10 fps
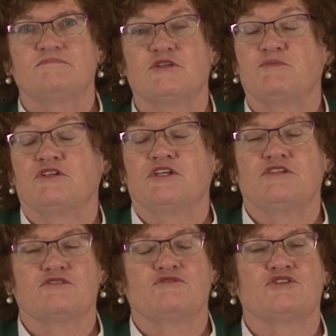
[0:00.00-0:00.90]

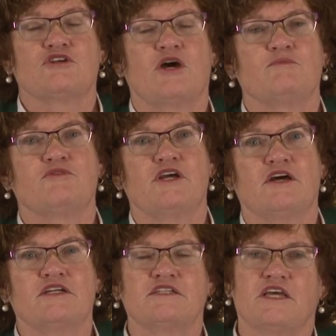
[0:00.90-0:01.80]
police who shot
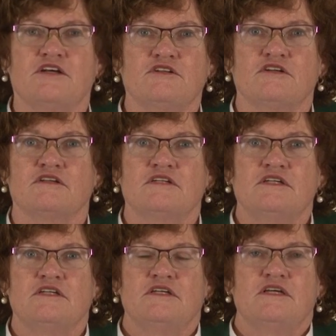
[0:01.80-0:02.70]
Breonna Taylor,
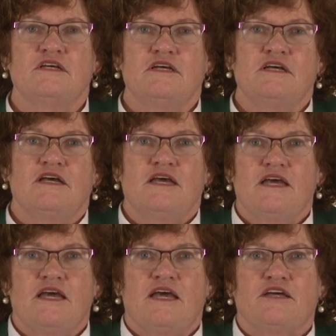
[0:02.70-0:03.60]

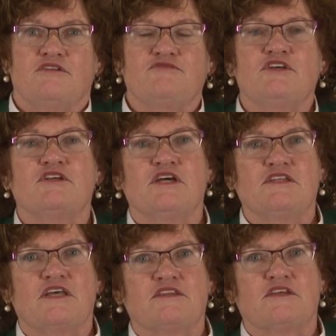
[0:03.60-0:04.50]
and a feeling
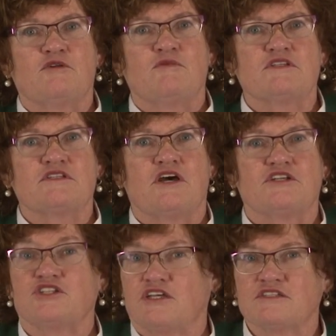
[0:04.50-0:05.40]
that there was not
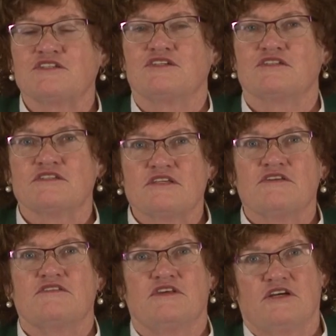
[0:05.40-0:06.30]
justice
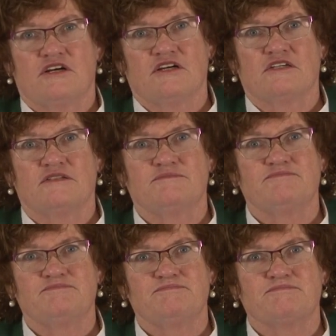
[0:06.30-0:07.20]
there.
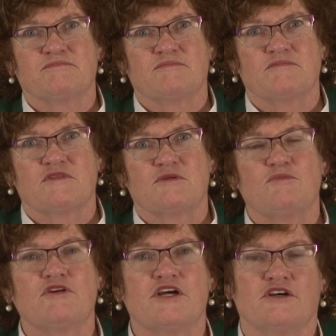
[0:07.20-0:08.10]

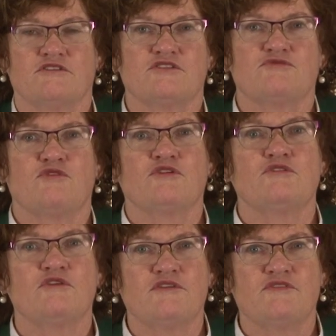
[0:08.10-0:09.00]
Prayers for
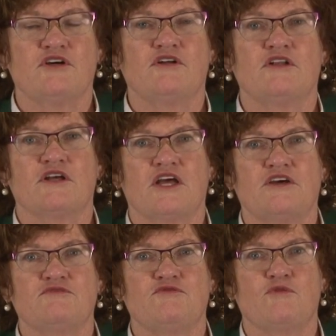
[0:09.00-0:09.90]
Louisville
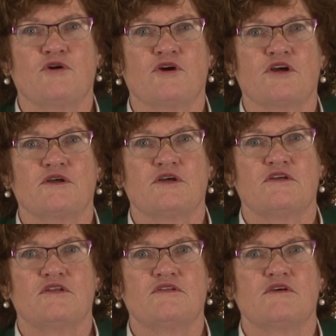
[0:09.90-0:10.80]
and for
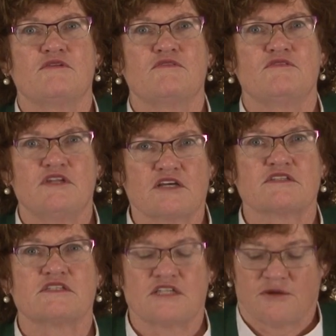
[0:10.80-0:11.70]

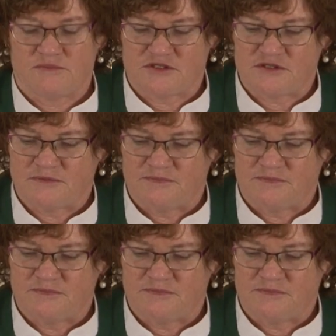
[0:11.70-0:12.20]
next steps.